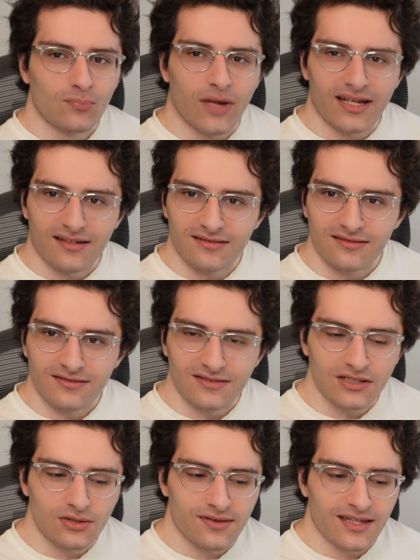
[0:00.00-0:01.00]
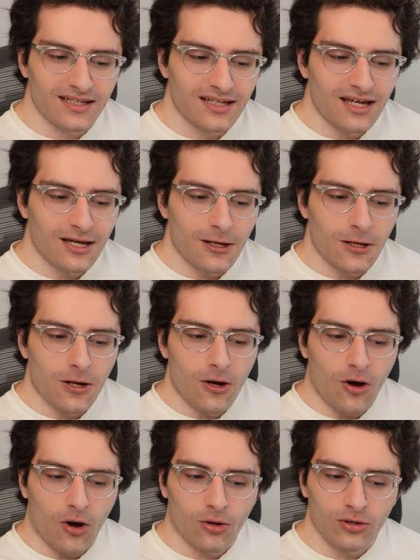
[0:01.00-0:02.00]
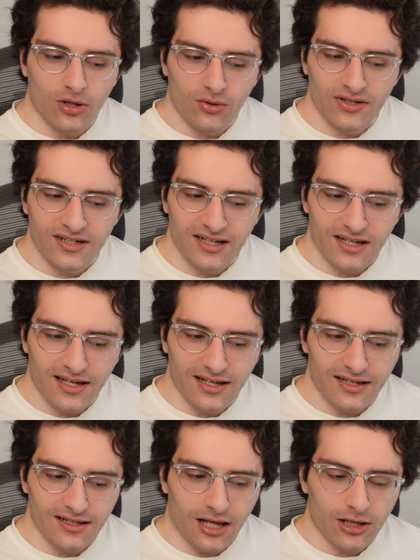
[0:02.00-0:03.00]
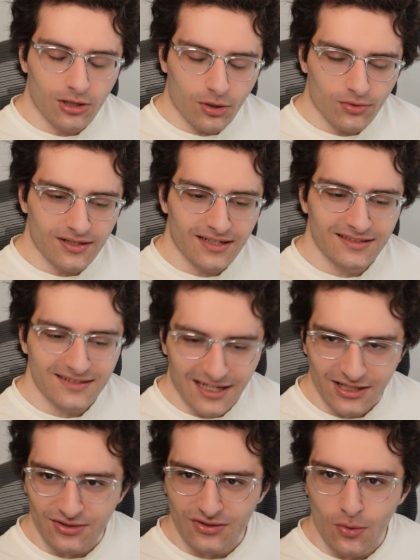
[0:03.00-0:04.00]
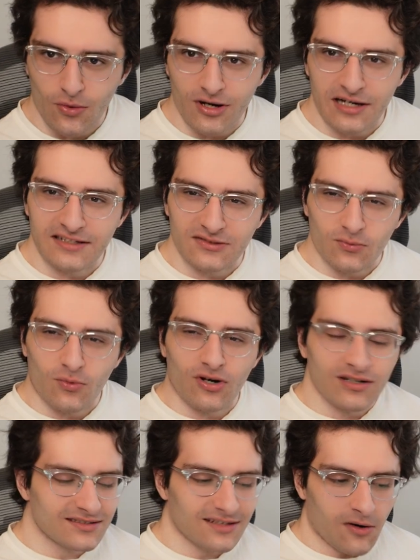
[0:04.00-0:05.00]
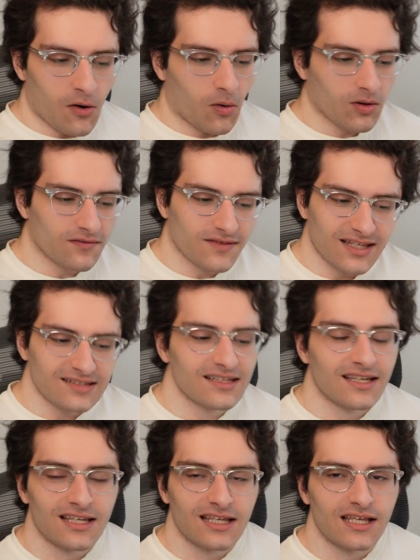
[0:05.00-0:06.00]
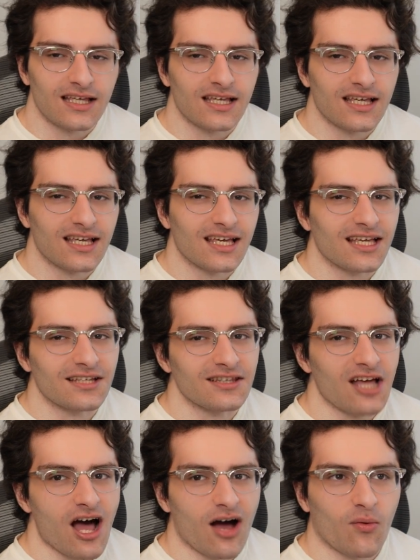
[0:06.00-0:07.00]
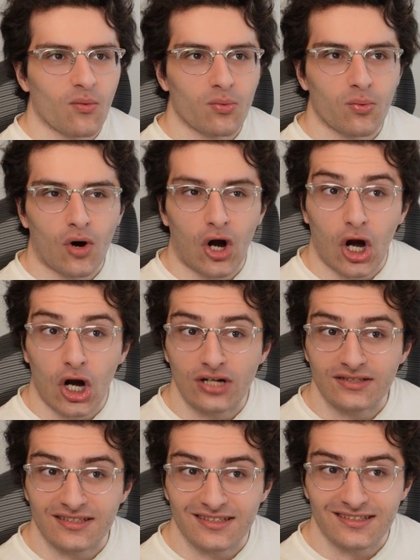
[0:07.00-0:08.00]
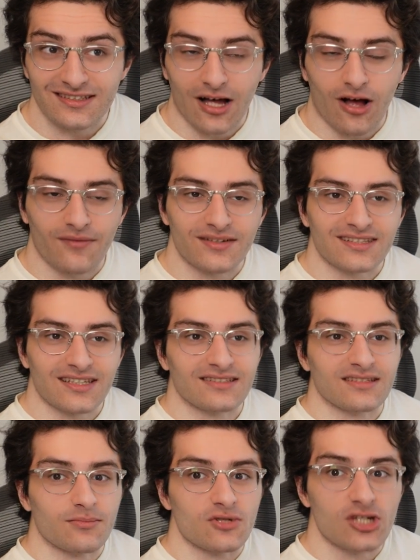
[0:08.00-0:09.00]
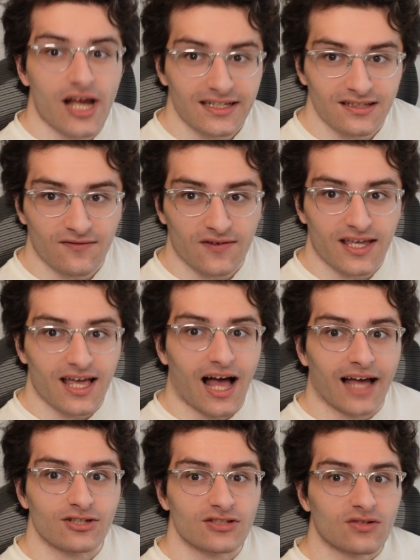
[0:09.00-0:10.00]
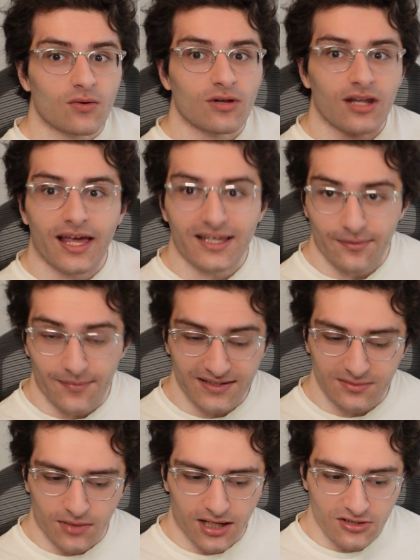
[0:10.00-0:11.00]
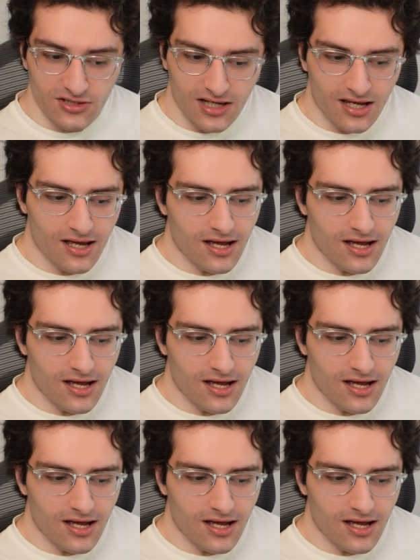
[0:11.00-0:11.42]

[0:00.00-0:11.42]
Wait. So you think Alolan Executor is worse than all of these? Not worse. Obviously, subjectively, I just don't like him as much.